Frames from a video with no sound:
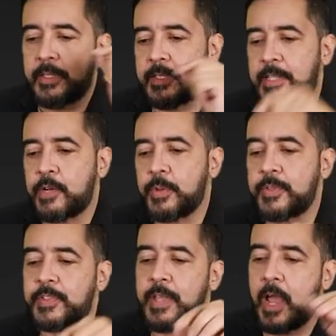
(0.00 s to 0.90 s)
the central
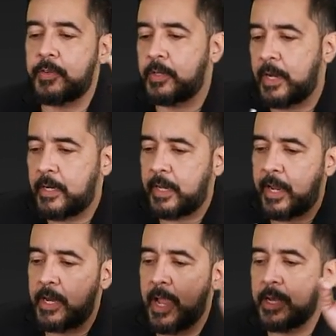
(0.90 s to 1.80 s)
incisor, and the
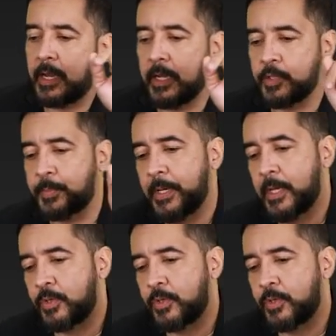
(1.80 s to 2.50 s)
canine cusp.